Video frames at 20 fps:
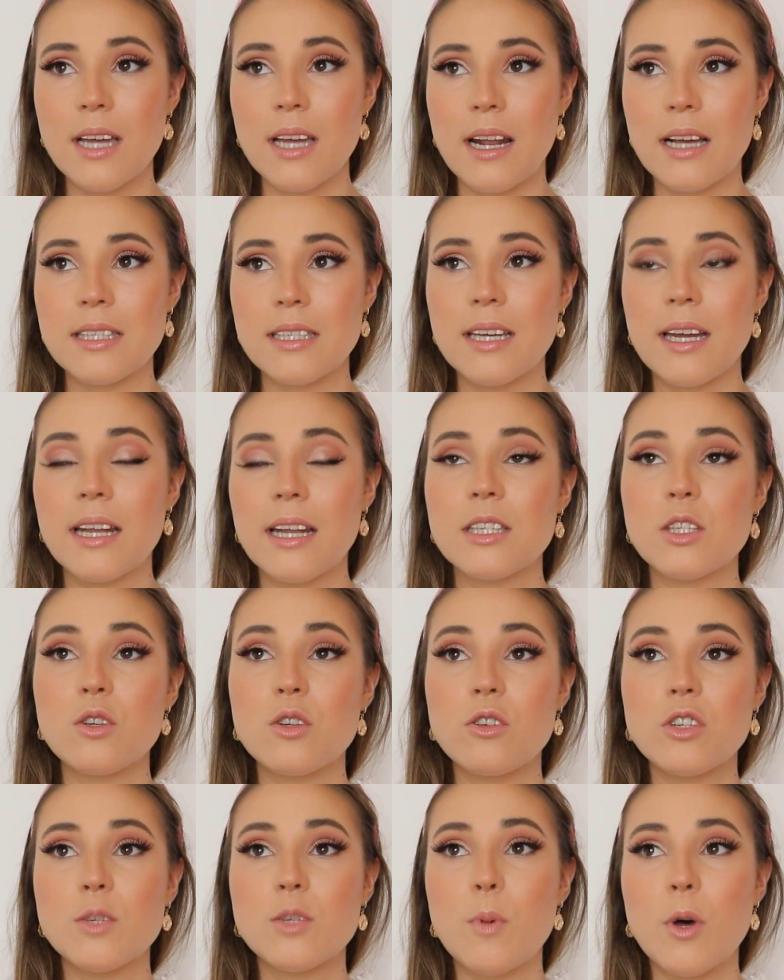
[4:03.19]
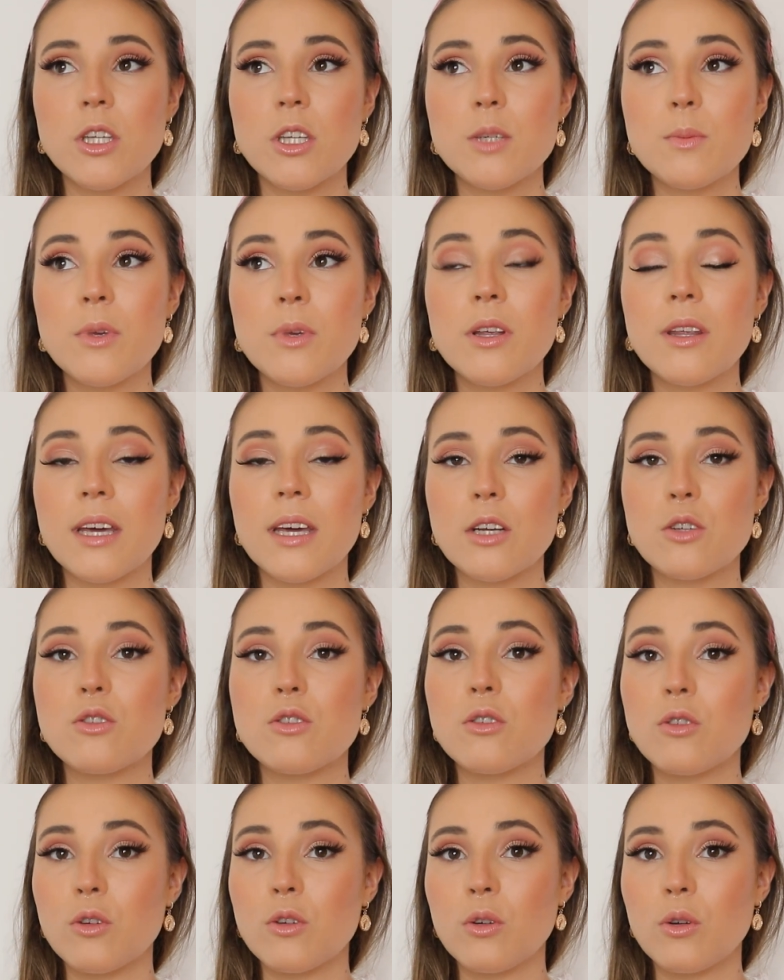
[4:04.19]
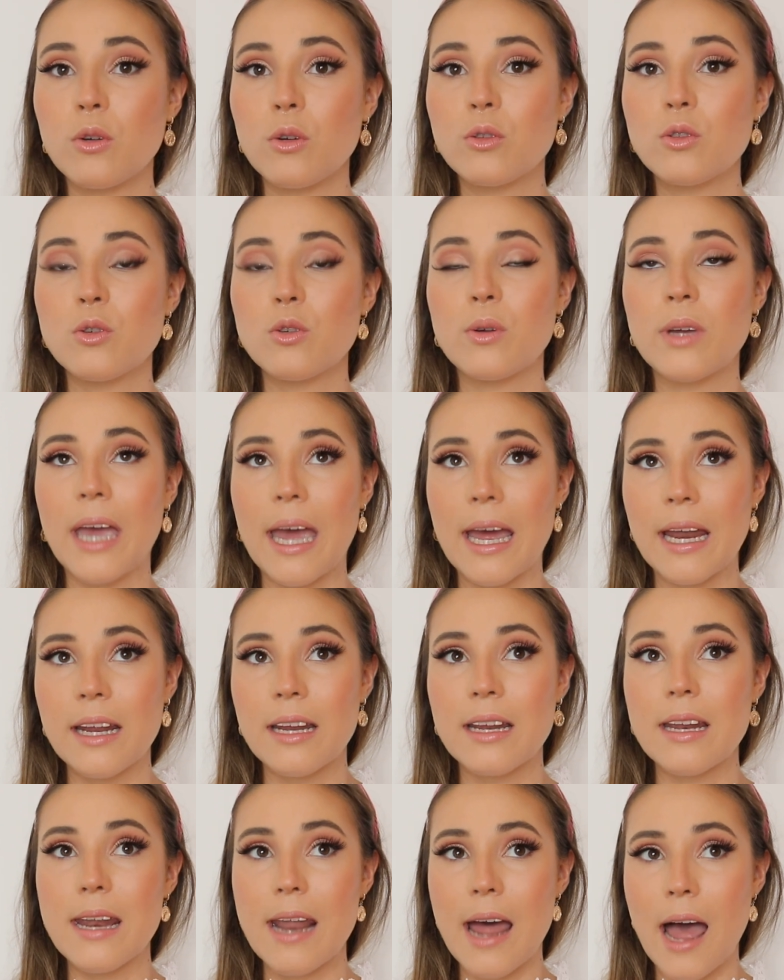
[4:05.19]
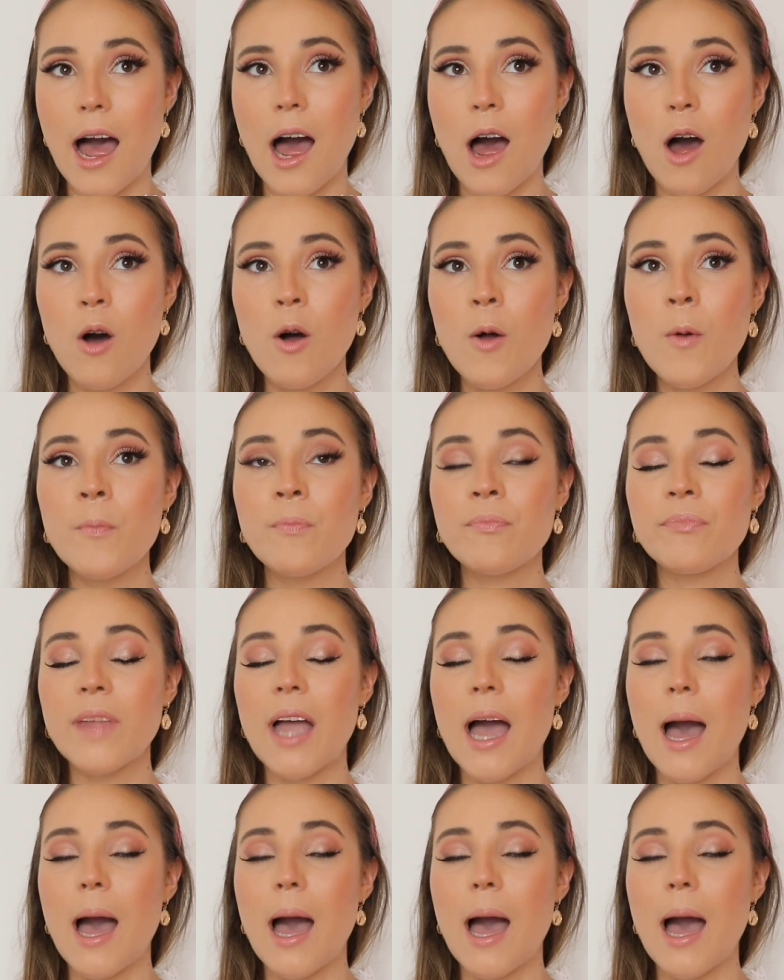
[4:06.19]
And I said, it's the responsible thing to do to get it now.